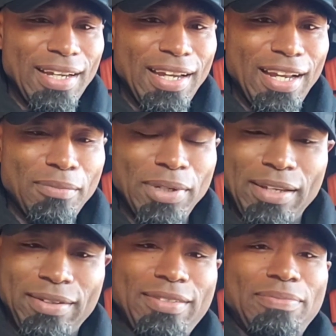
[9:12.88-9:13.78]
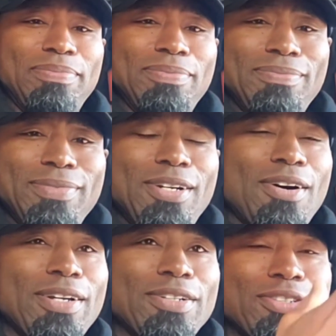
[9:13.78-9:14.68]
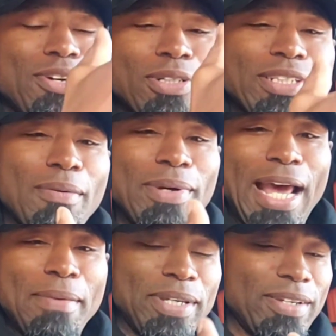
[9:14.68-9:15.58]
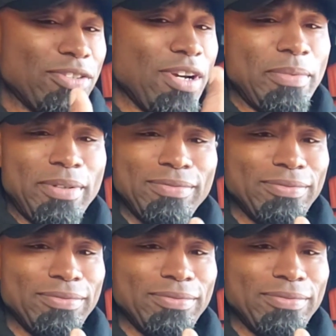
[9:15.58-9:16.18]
and I'm like, and the snow is coming at me. It's coming.